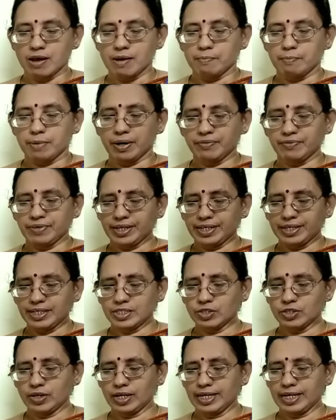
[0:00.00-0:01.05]
But where
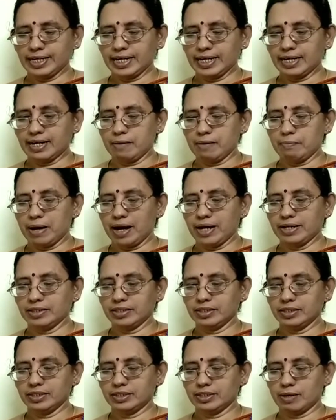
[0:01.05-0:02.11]
is your little
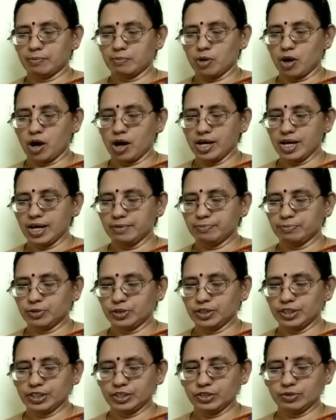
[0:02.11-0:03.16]
companion, the boy I
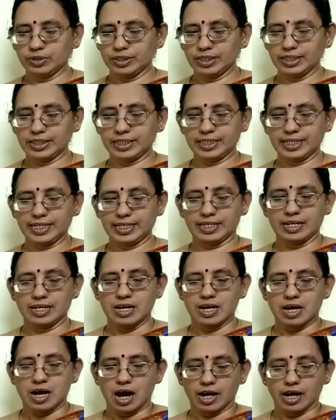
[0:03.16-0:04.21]
put into the tree?
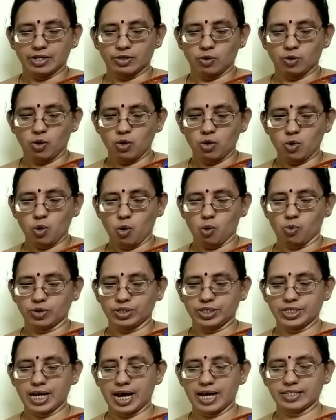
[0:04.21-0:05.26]
I don't know.
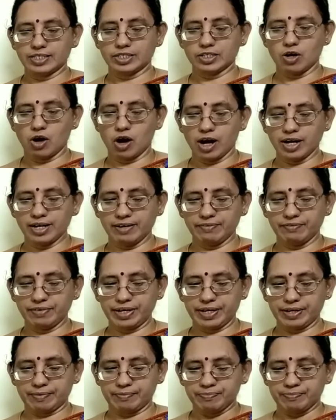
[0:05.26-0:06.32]
He has gone
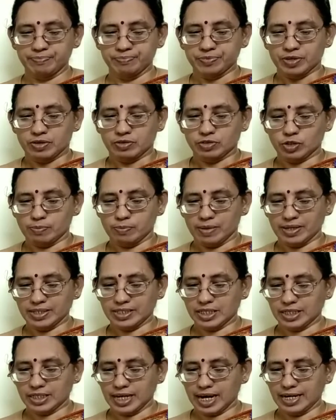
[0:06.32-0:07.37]
away. You must
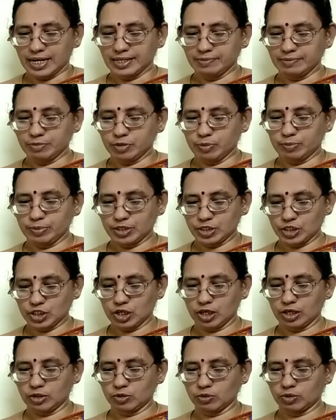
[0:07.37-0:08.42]
tell him to be
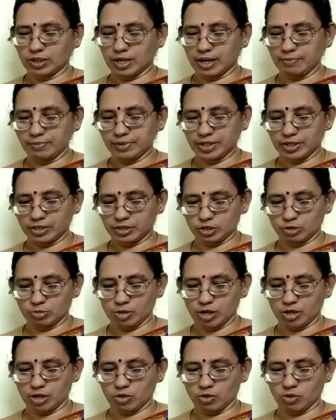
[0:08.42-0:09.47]
sure to come here
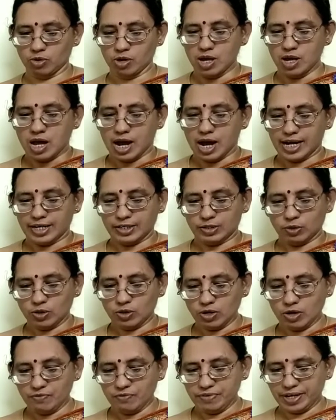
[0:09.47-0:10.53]
tomorrow. I
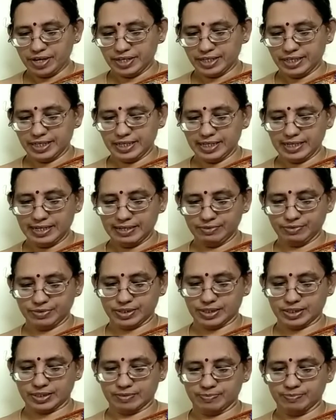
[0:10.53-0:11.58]
don't know where he
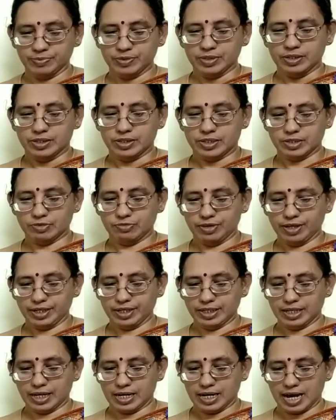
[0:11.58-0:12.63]
lives. Square
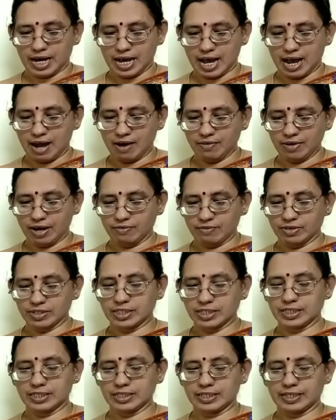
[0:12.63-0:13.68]
girl, I have never
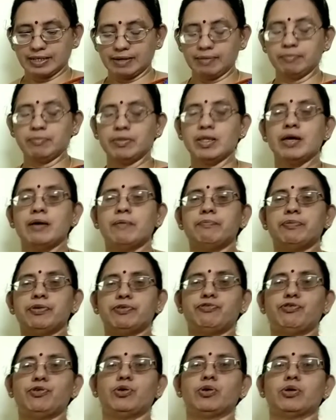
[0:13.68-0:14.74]
seen him
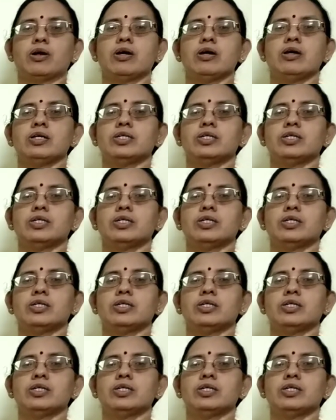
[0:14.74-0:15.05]
before.